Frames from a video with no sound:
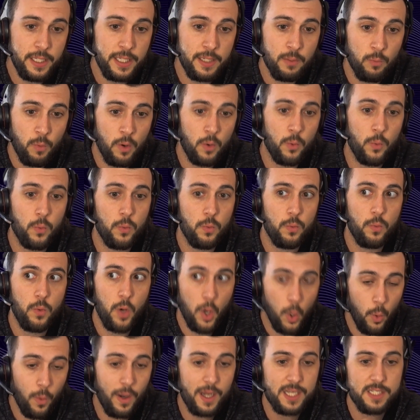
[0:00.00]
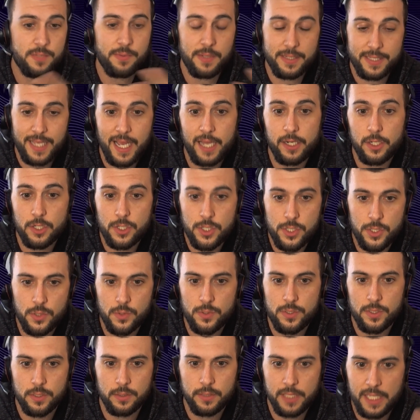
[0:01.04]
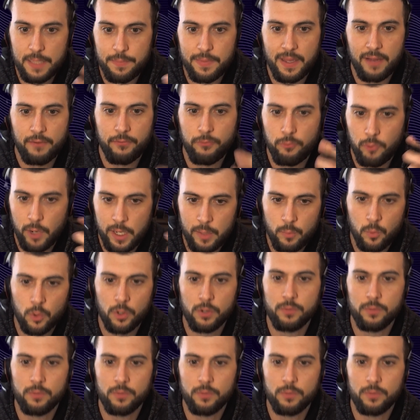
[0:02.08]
and what OWASP has had to do to keep that framework.